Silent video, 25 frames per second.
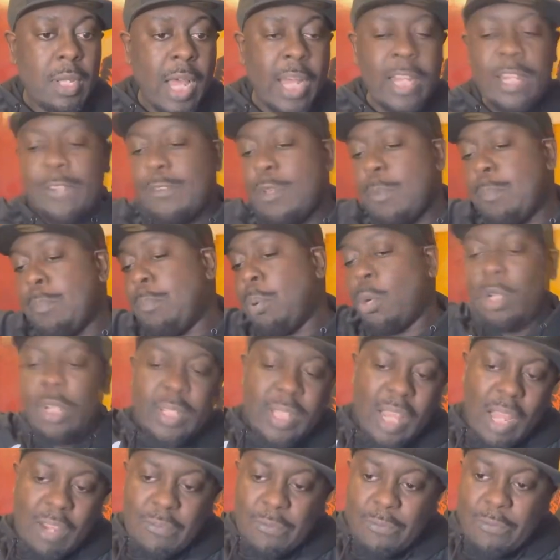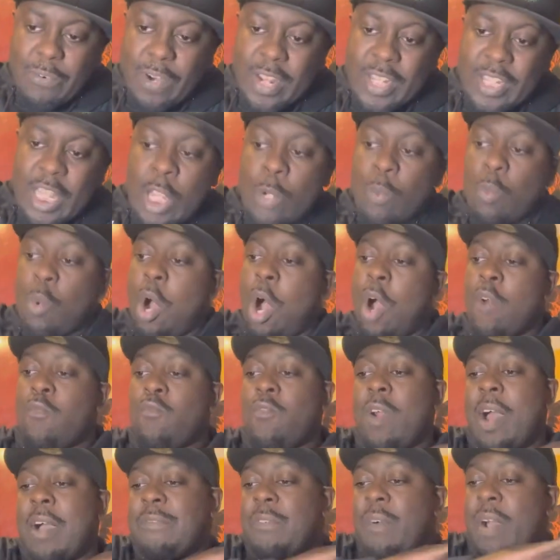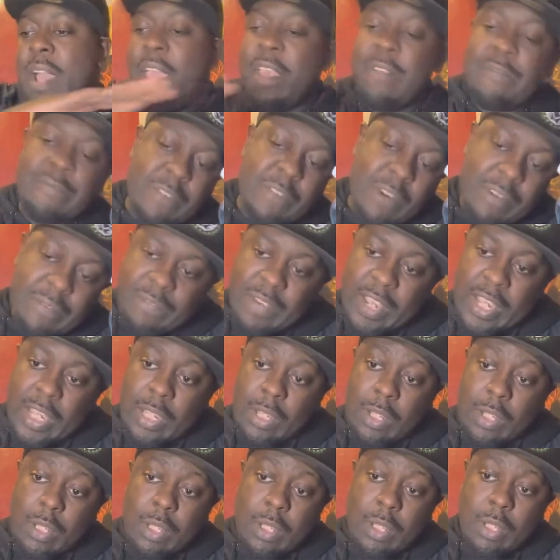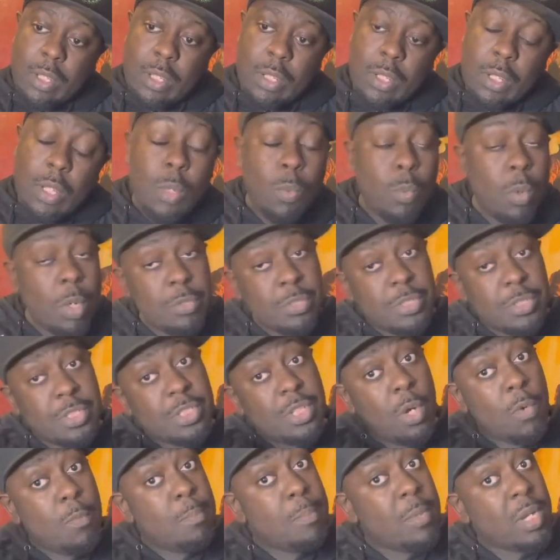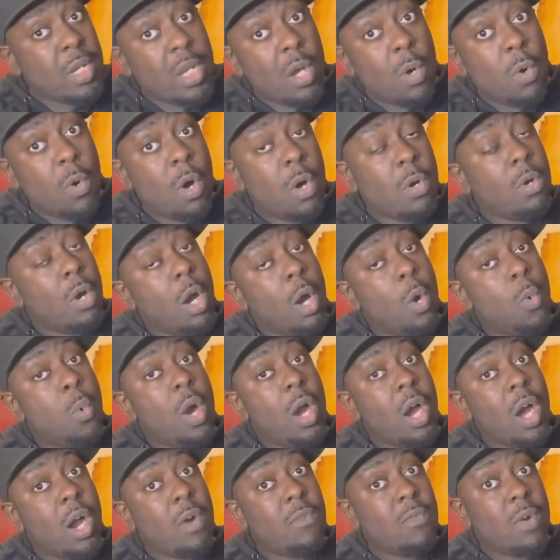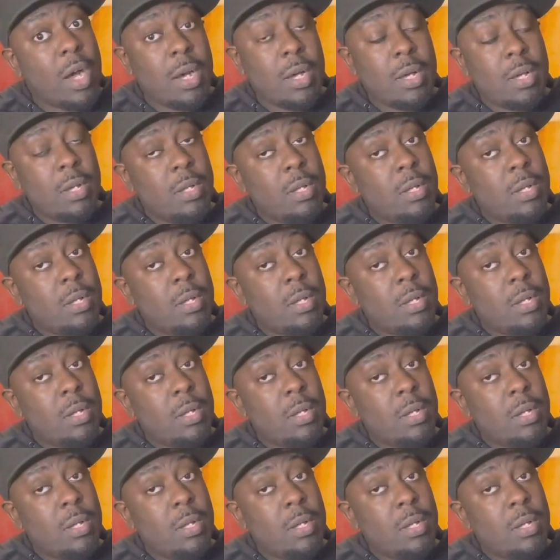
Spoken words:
And if you pull on that thread, it will unravel everything. Well, so Miguel O'Hara